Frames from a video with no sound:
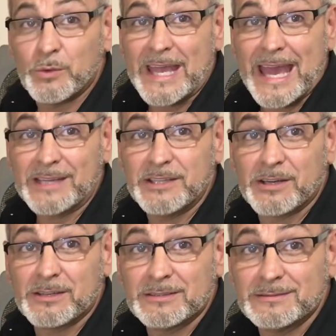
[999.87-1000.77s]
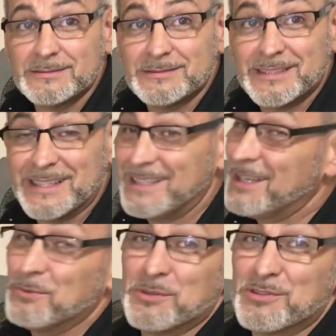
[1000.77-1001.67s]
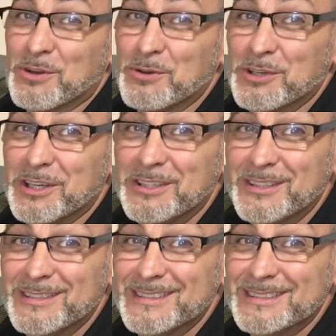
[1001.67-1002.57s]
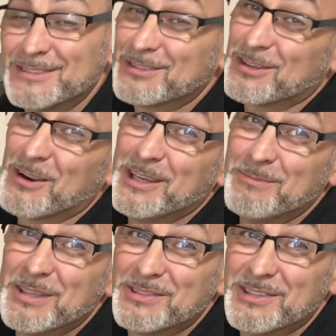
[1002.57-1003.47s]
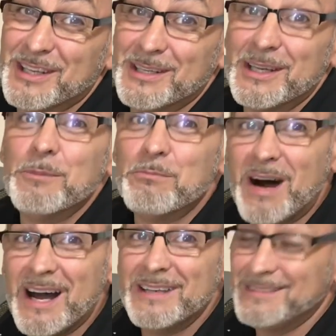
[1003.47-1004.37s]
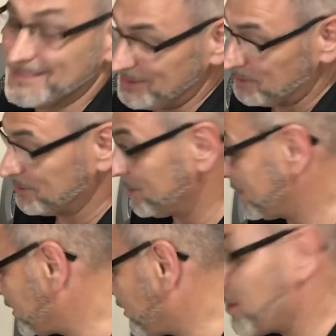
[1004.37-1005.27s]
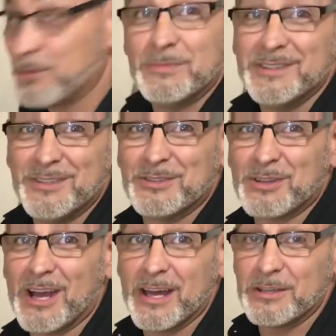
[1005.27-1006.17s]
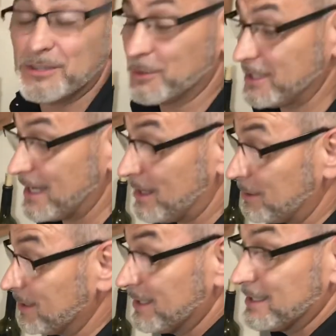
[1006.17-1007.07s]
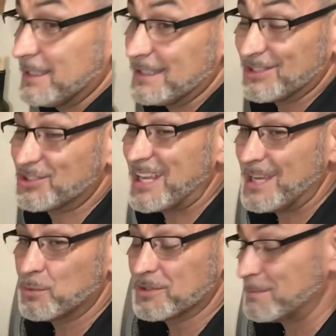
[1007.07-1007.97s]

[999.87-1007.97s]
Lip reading: we had dinner. It was so good. Sorry you missed it, but you can cook it at home. You saw how to do it now. The steak was